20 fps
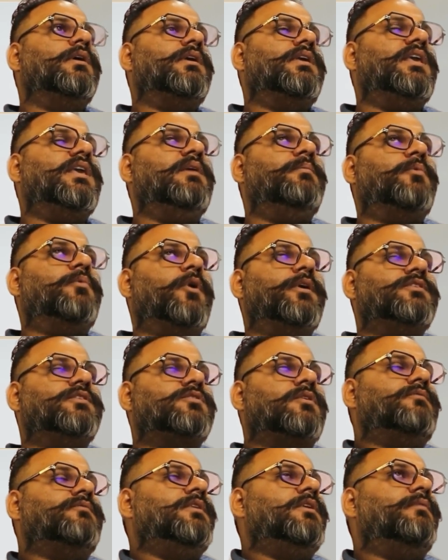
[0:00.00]
key
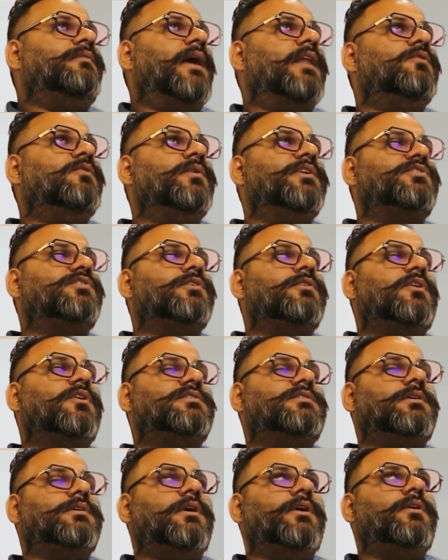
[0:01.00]
points of the evaluation or,
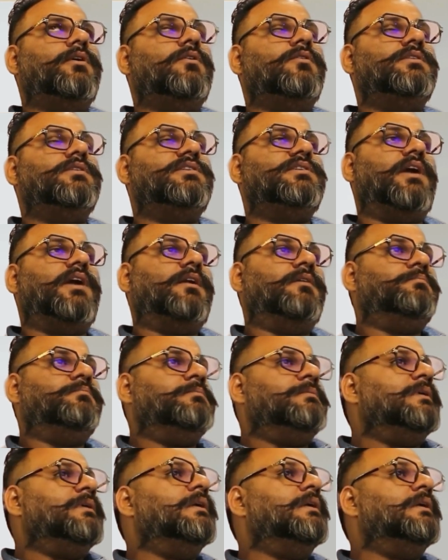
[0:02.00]
the setup.